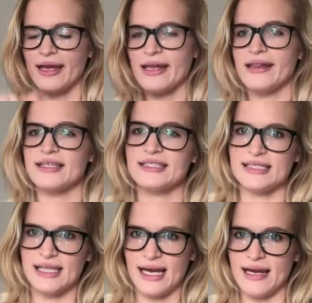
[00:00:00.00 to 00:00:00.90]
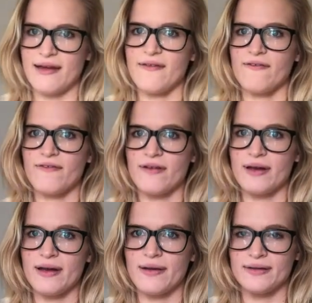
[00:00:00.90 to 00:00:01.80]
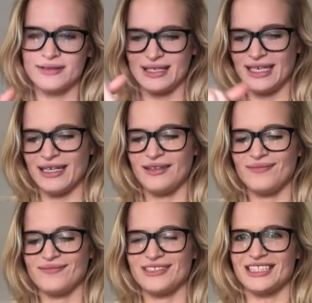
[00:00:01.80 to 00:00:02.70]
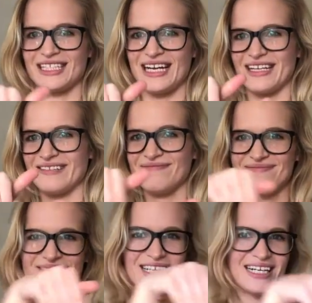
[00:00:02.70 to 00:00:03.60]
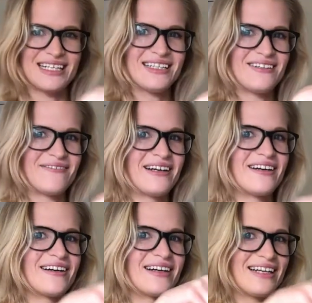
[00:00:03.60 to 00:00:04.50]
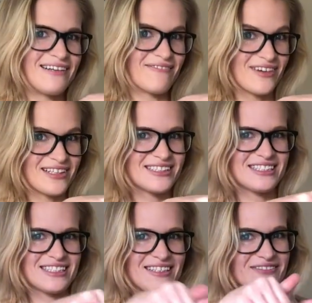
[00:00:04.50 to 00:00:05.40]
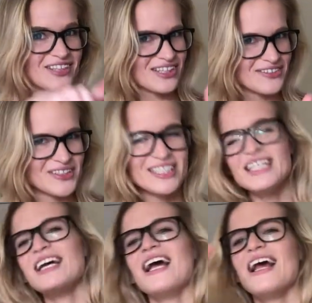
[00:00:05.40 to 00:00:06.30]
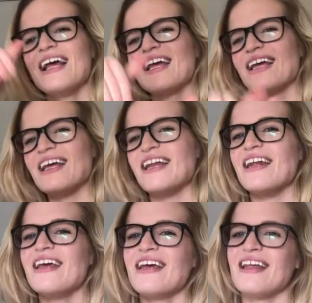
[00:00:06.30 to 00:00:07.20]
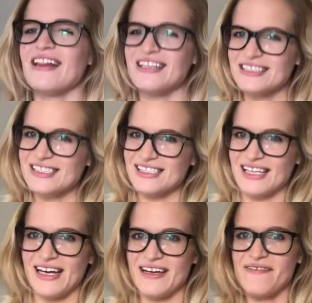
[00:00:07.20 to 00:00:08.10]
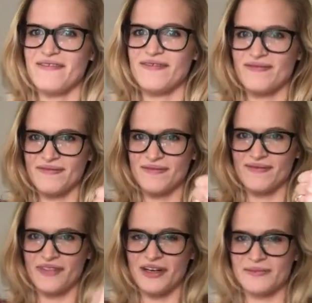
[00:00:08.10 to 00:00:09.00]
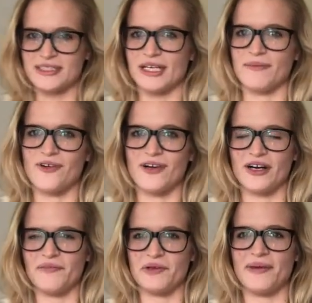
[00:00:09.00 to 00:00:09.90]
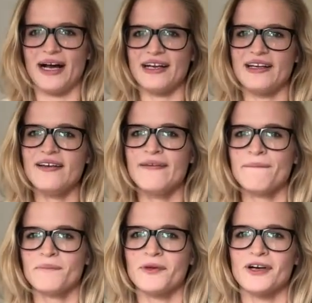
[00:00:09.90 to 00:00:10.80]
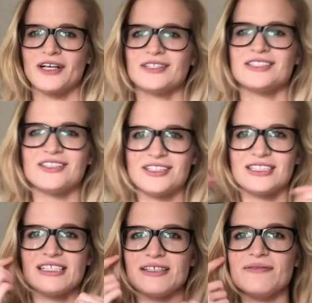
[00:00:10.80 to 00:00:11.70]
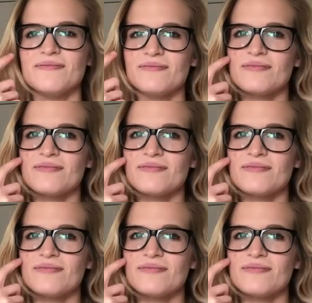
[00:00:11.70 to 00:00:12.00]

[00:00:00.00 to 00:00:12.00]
in this life, in just kind of tuck your finger in front of your other one in this life, thumbs up going up your body, or else you could see